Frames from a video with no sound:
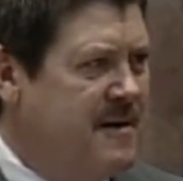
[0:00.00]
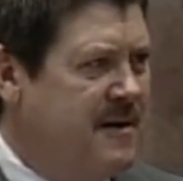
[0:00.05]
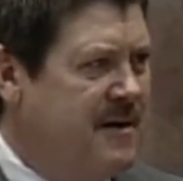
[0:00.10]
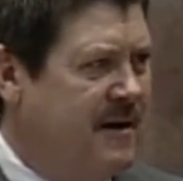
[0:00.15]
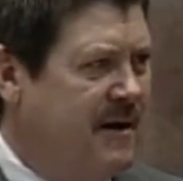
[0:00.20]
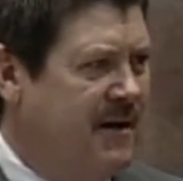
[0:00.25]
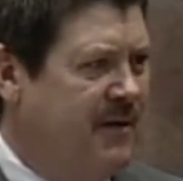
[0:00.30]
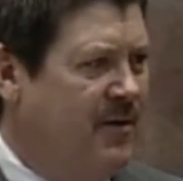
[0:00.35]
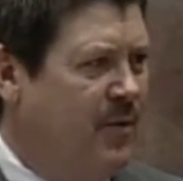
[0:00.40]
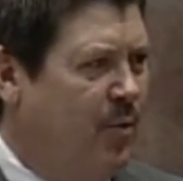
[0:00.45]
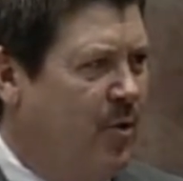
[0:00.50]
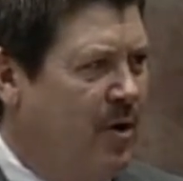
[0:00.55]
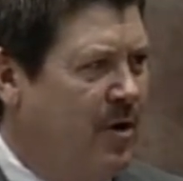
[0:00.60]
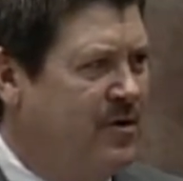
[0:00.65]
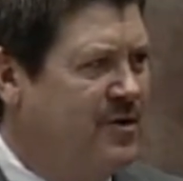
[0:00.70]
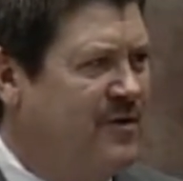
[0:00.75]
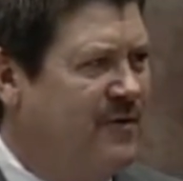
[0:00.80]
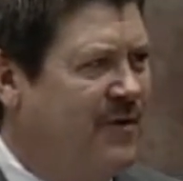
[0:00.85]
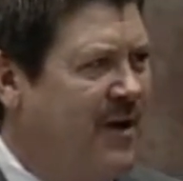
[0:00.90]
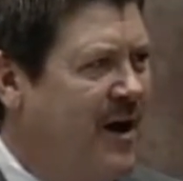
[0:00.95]
in the
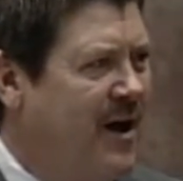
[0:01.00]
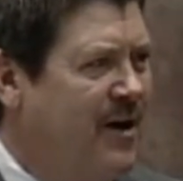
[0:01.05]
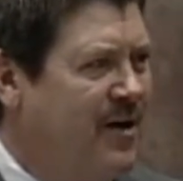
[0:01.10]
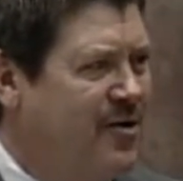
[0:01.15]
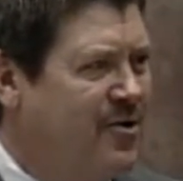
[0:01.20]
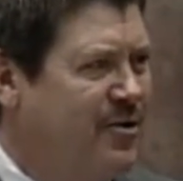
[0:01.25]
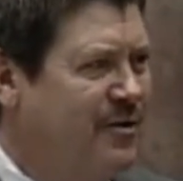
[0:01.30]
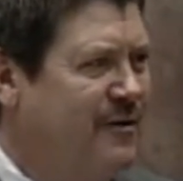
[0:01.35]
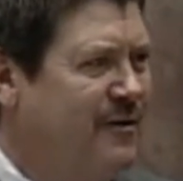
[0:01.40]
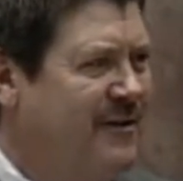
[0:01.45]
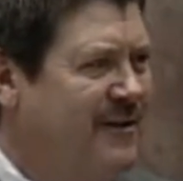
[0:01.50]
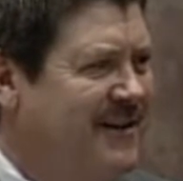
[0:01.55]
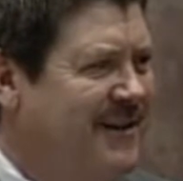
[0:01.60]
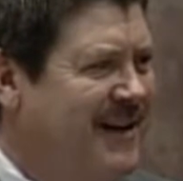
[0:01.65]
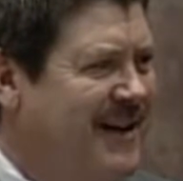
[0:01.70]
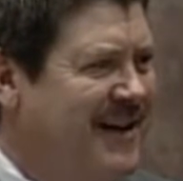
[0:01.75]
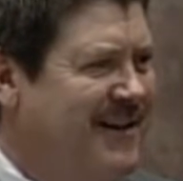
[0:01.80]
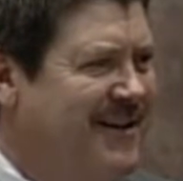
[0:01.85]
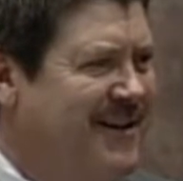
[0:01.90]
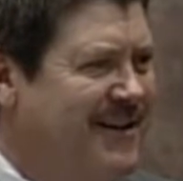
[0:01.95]
words of Auditor
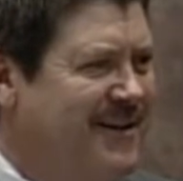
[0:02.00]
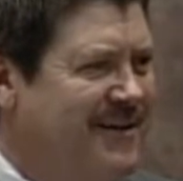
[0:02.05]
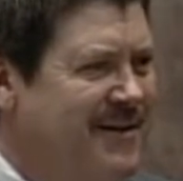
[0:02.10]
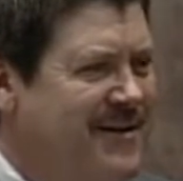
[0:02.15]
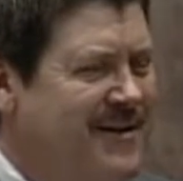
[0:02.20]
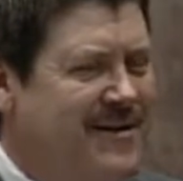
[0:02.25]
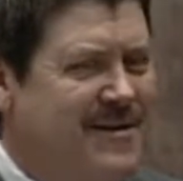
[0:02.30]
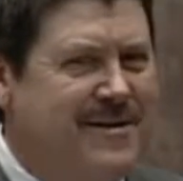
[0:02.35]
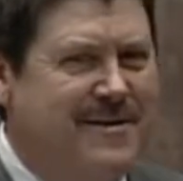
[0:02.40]
Edlin,